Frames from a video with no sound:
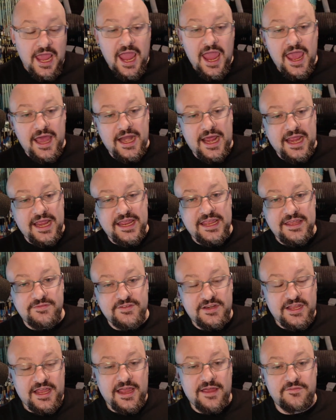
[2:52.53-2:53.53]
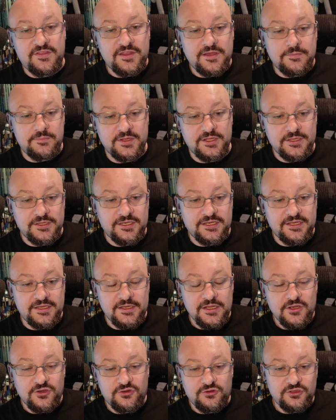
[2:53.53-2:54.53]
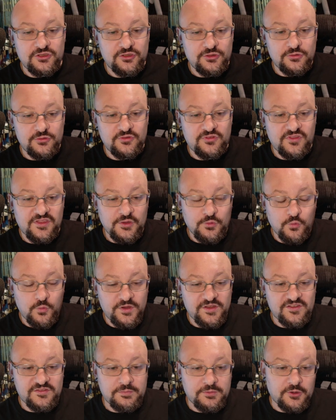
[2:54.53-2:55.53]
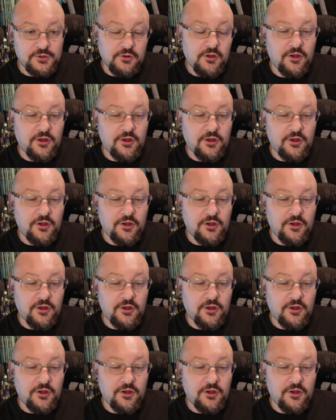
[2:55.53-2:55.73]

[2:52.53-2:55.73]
and I even have the ability to use the Whisper